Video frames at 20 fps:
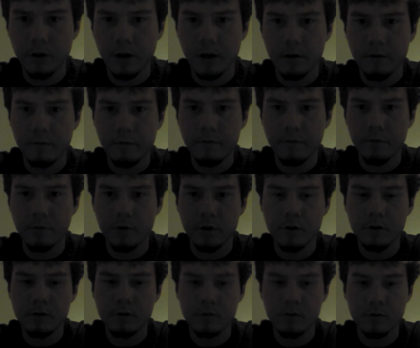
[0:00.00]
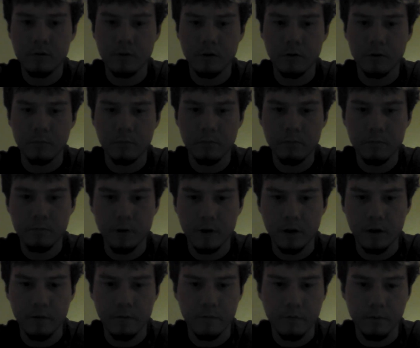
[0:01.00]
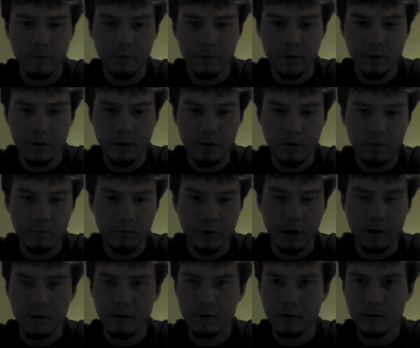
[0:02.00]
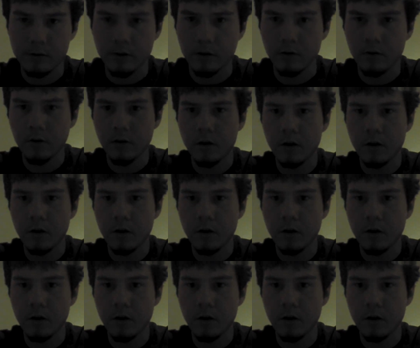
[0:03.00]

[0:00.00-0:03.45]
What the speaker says: a lot of forks, so be careful with practicing.